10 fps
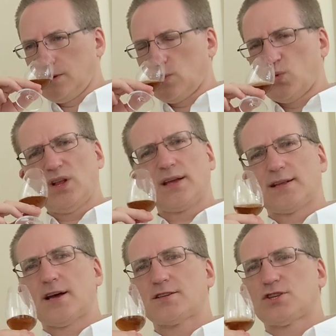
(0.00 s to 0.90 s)
It really
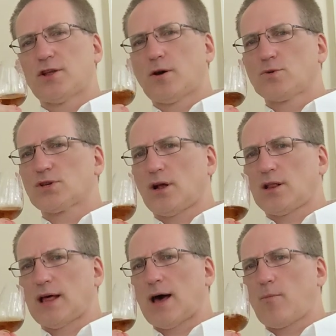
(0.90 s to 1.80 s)
does nose a
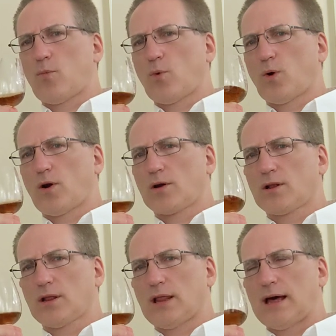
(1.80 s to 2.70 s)
lot
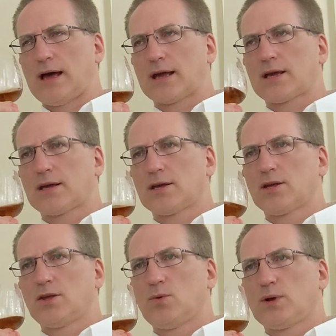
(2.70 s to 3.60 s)
more like
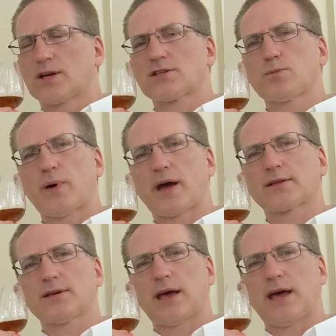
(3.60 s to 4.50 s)
you would
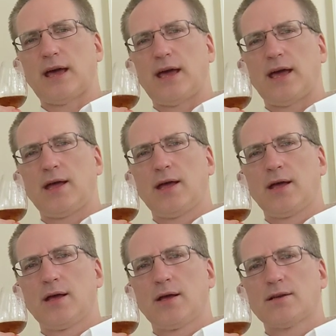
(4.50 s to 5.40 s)
expect a
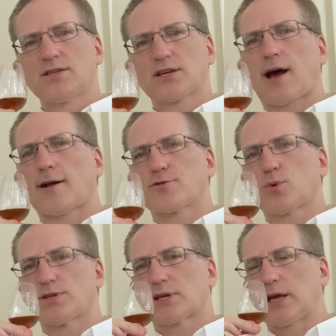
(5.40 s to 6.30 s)
Scotch
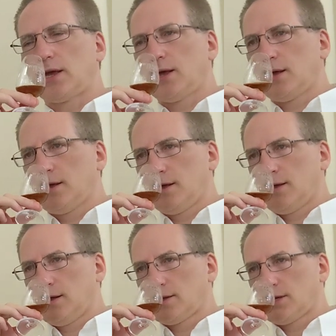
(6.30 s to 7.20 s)
whiskey
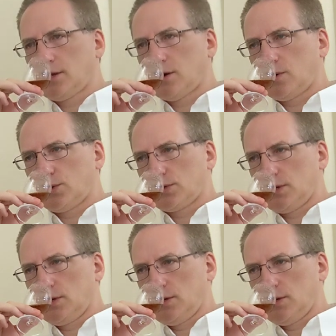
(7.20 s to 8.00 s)
to nose.